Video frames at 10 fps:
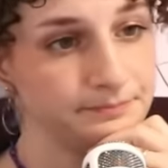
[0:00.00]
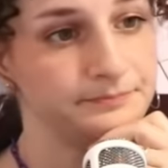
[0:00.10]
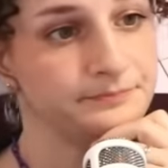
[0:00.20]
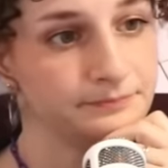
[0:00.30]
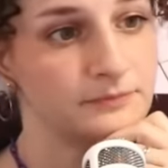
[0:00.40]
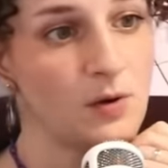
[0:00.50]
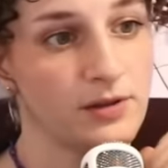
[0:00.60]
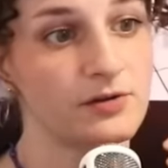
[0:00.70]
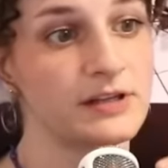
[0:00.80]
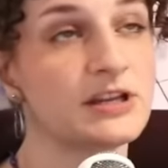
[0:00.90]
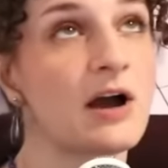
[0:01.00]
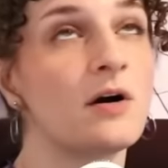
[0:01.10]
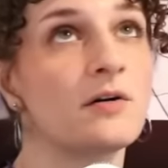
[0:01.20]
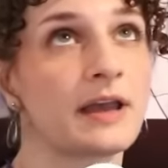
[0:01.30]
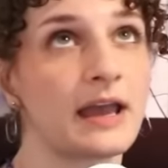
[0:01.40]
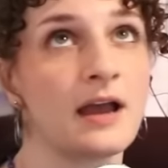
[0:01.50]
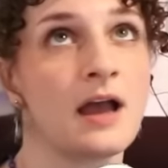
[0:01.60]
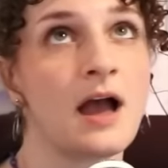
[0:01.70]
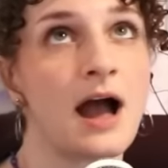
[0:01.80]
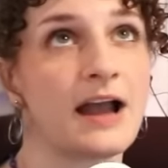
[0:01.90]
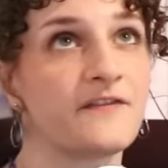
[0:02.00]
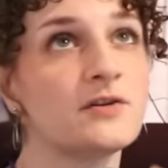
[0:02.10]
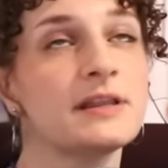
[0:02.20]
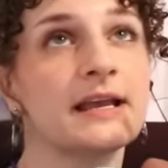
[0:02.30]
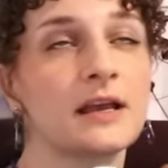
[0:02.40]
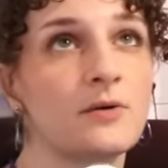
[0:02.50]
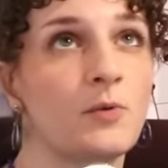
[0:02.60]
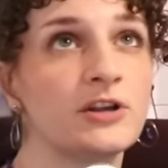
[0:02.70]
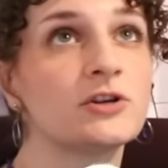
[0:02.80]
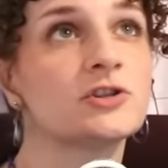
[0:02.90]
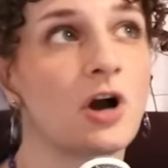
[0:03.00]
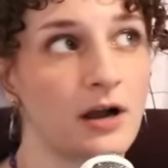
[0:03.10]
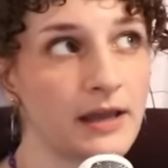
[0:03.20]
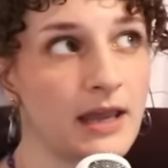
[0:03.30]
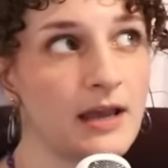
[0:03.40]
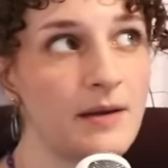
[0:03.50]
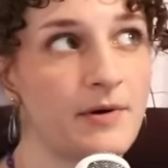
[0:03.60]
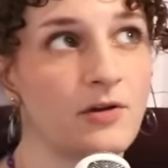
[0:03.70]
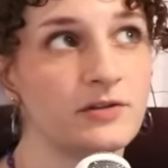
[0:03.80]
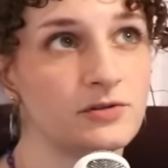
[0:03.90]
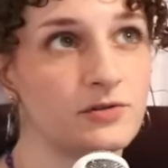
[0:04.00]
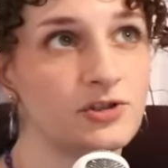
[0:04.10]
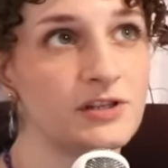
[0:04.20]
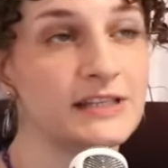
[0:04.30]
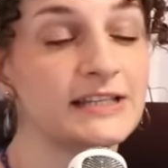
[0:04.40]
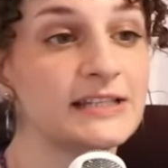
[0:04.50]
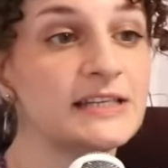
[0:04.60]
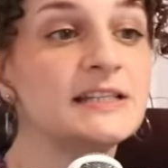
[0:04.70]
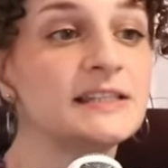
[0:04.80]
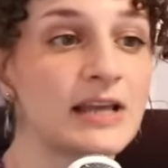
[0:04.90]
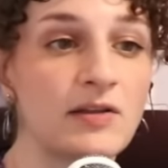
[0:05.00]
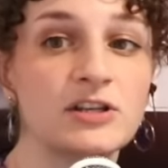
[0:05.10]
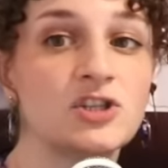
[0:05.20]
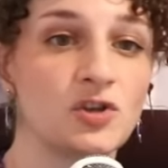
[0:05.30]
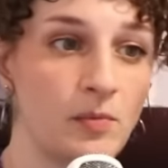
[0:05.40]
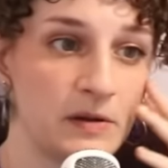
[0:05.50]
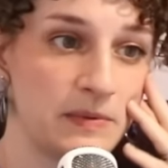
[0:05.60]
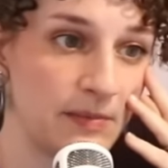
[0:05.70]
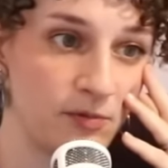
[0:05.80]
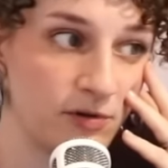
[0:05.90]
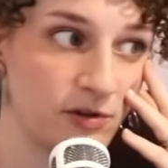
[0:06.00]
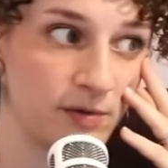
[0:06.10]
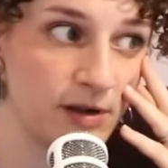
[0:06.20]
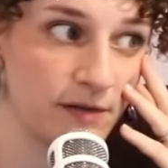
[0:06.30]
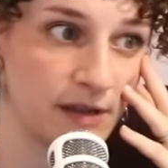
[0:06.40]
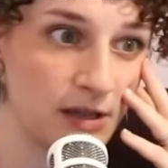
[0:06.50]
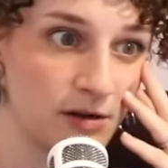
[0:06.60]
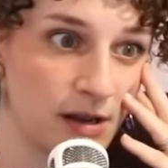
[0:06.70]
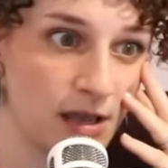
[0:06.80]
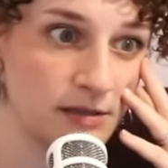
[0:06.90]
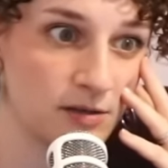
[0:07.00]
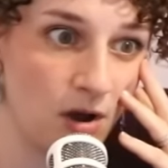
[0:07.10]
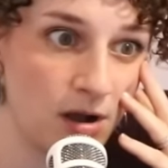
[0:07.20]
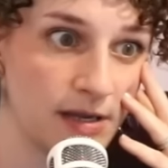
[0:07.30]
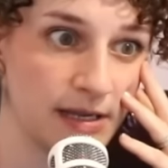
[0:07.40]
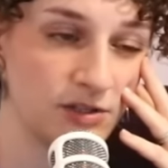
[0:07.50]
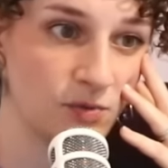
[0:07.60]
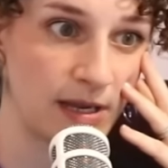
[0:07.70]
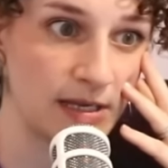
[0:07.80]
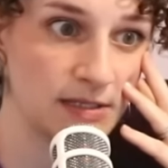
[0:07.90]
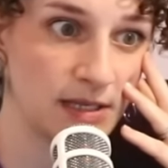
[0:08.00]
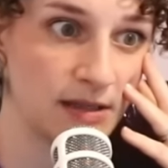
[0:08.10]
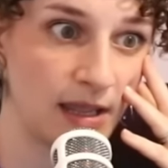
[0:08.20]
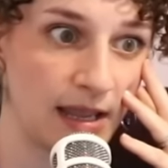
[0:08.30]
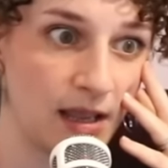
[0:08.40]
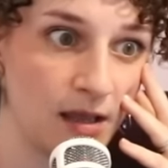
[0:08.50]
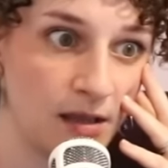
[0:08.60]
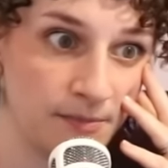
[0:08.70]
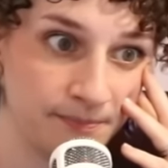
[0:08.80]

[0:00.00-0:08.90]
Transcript: Mm-hmm. No, literally. No. Oh, okay. I feel like when you're talking about all the delusions, doesn't it sound like so many people you hear on the internet talk and tweet and like?